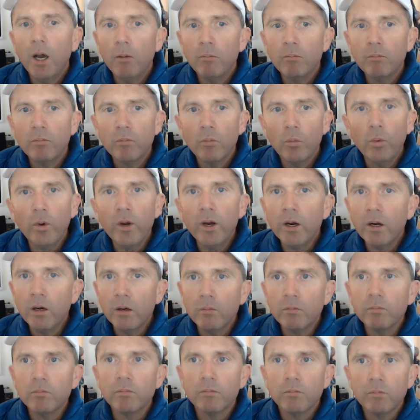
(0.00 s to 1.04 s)

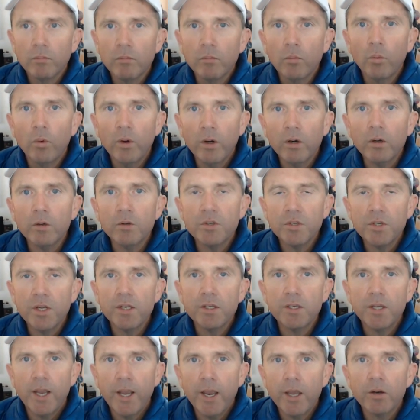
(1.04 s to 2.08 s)
We're set
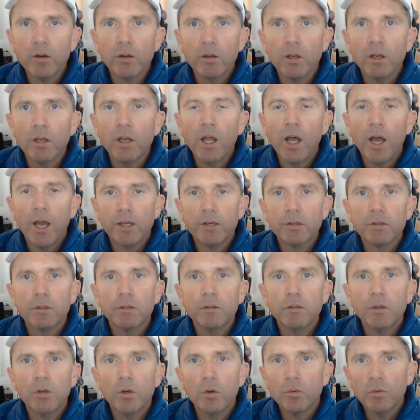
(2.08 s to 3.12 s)
to handle a lot.
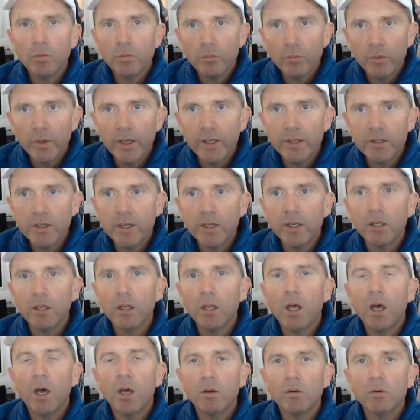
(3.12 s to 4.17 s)
We can take a
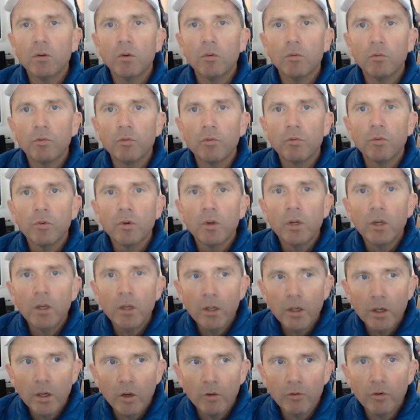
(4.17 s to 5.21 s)
lot
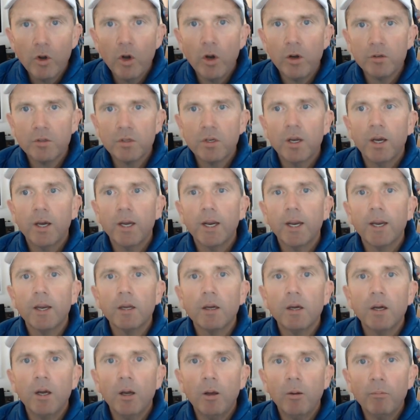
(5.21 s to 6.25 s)
of cost cutting.
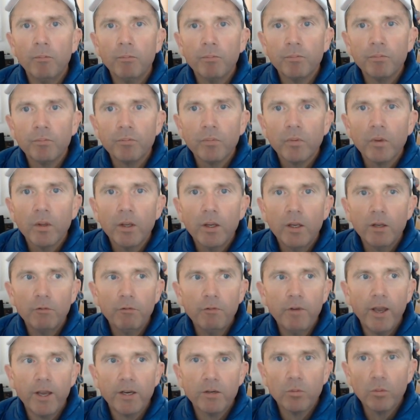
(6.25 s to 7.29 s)
In
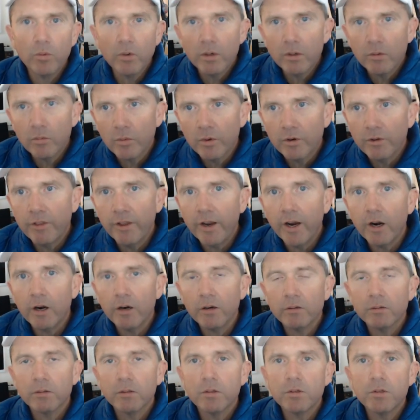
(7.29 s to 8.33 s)
fact, we're there.
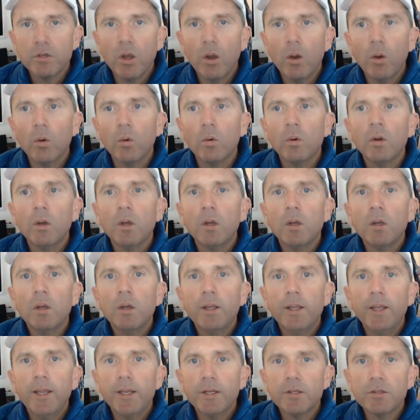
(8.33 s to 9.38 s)
So
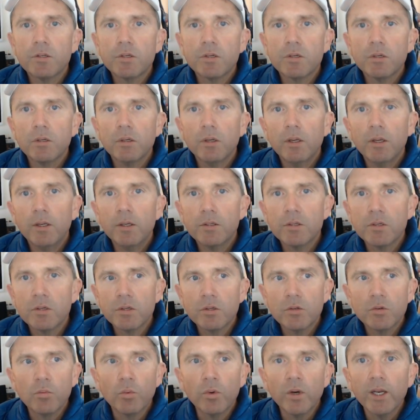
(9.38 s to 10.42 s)
it's
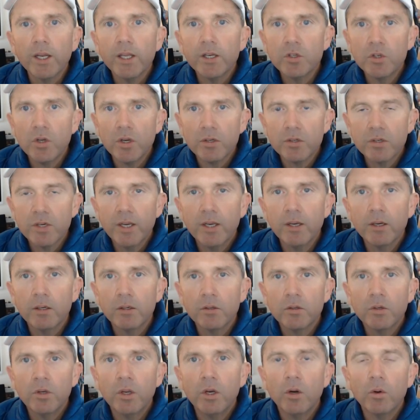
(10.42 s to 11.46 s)
really just,
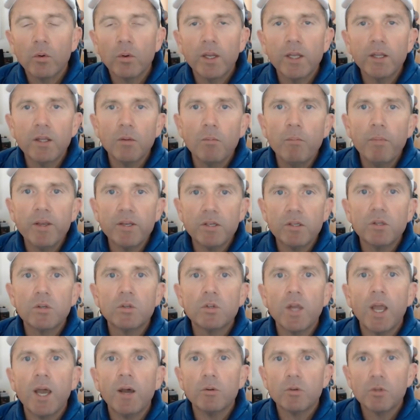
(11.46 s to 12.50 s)
you know, get the message
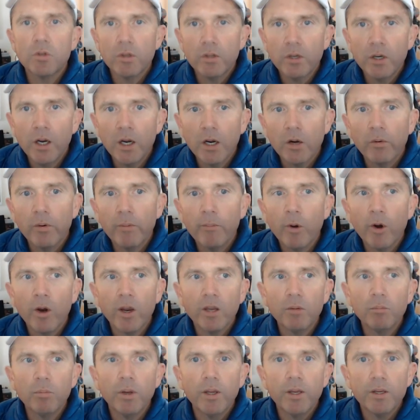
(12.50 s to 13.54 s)
out to the hungry
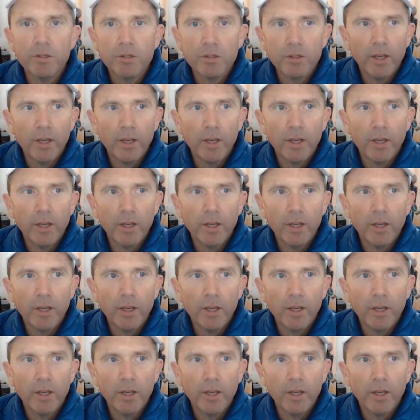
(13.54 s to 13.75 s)
marketplace.